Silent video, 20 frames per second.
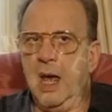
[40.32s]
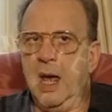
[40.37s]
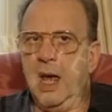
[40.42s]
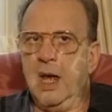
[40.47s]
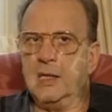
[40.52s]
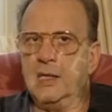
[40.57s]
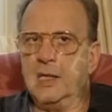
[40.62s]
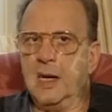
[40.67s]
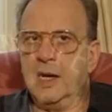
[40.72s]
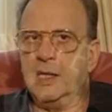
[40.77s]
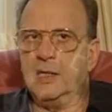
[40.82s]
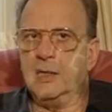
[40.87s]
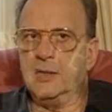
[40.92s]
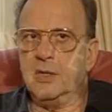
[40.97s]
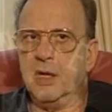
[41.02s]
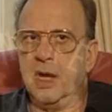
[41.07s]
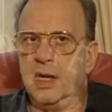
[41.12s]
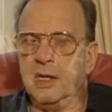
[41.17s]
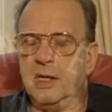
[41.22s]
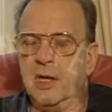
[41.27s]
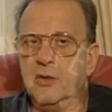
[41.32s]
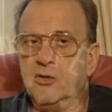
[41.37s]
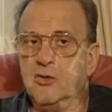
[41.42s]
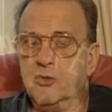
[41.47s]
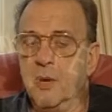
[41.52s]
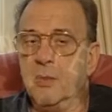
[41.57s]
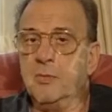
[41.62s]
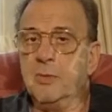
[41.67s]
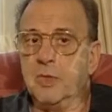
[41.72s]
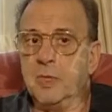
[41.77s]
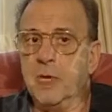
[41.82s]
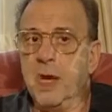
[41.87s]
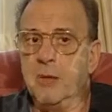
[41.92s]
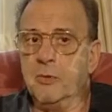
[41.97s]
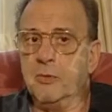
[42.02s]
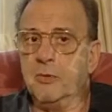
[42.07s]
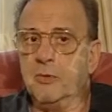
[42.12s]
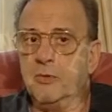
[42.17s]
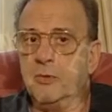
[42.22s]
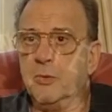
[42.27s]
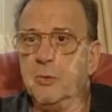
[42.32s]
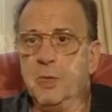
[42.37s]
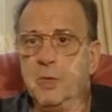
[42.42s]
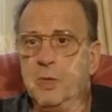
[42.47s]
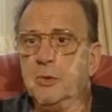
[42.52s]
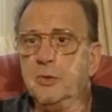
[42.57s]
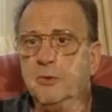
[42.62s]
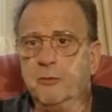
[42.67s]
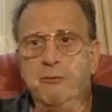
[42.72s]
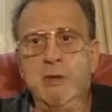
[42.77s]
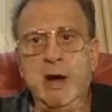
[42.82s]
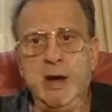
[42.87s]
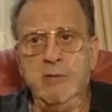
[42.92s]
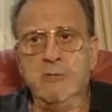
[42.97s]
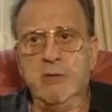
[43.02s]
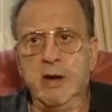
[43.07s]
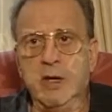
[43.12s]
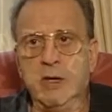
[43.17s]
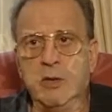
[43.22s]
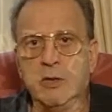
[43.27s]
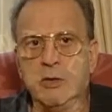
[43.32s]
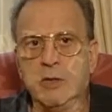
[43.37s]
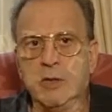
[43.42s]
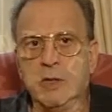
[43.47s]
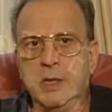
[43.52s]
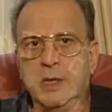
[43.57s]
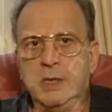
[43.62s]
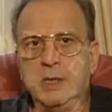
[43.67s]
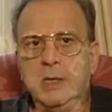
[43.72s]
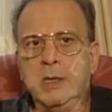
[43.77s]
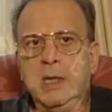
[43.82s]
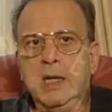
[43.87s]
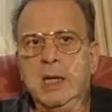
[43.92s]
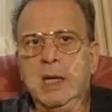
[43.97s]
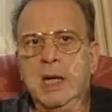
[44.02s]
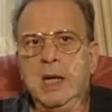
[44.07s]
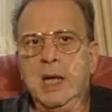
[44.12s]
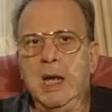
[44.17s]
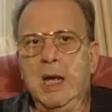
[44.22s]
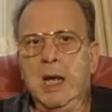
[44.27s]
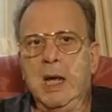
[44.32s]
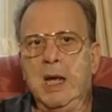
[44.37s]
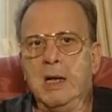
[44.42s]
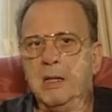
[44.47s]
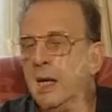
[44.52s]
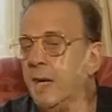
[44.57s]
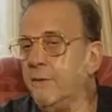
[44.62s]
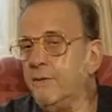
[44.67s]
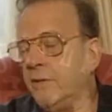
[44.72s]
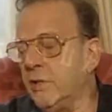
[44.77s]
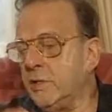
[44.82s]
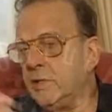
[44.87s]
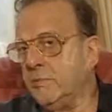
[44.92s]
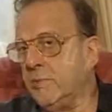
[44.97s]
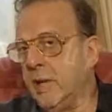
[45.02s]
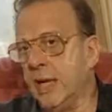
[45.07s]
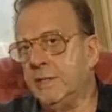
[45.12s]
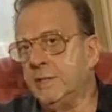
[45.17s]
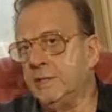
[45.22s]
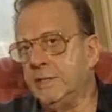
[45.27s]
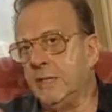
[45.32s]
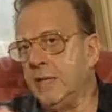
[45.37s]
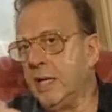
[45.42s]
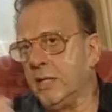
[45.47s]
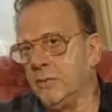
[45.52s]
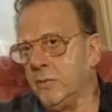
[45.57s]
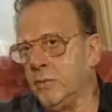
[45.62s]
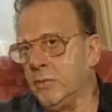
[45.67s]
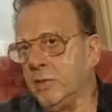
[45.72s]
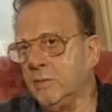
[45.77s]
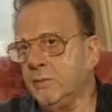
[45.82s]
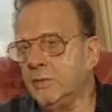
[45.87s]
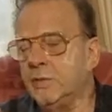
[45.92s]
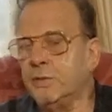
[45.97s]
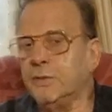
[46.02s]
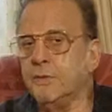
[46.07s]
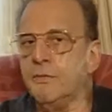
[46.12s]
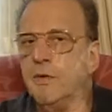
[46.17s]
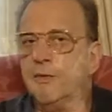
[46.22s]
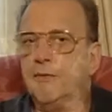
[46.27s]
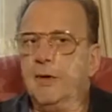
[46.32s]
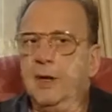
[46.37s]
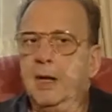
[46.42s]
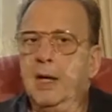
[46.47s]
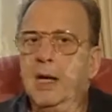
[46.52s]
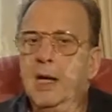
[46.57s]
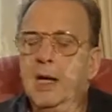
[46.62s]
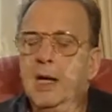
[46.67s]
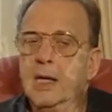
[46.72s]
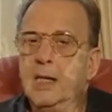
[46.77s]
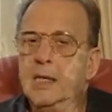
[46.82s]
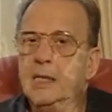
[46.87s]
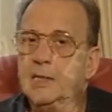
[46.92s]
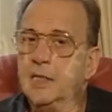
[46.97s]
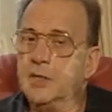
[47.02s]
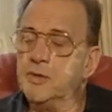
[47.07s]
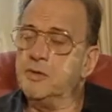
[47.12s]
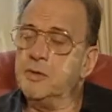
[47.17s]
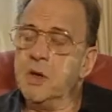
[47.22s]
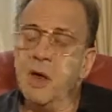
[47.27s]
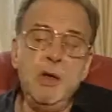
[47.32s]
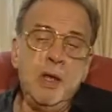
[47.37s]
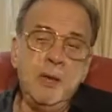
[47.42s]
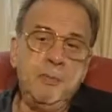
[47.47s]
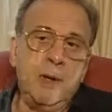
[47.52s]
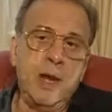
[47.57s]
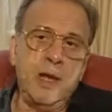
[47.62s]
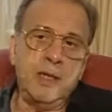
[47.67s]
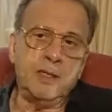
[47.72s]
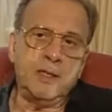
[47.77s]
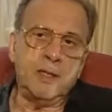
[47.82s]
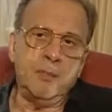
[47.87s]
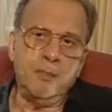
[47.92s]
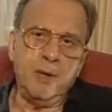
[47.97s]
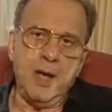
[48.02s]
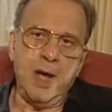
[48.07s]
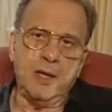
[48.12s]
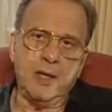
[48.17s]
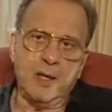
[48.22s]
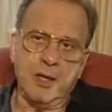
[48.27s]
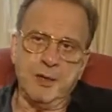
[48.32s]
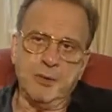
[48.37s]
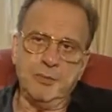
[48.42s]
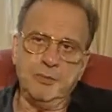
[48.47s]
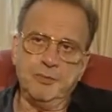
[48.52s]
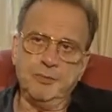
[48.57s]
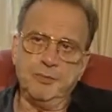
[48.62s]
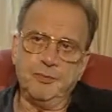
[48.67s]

And I, I can't remember the name of the film, but he was very, very good in it. And I phoned him back and said I thought he was terrific. He said, You know, he plays the piano.